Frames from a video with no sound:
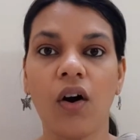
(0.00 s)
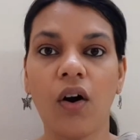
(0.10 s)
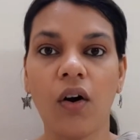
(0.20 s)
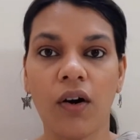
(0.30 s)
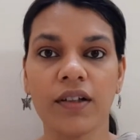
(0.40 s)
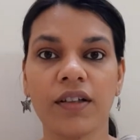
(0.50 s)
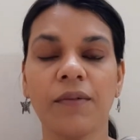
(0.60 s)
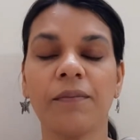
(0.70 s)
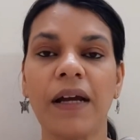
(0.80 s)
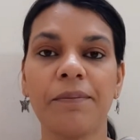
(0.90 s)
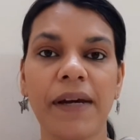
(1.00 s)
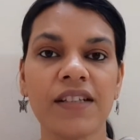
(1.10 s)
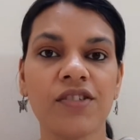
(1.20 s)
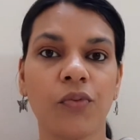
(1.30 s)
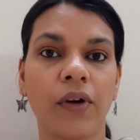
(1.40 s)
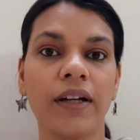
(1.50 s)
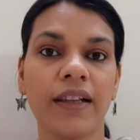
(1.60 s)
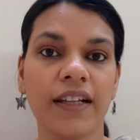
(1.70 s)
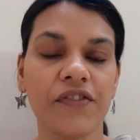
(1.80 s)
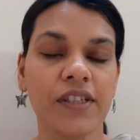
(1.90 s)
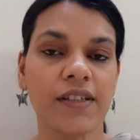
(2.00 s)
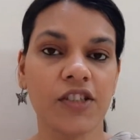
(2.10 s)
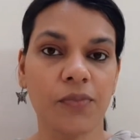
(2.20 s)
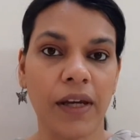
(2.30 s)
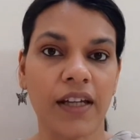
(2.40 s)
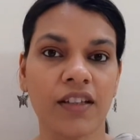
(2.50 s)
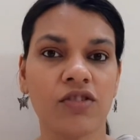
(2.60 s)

Or, my best friend lives in Spain,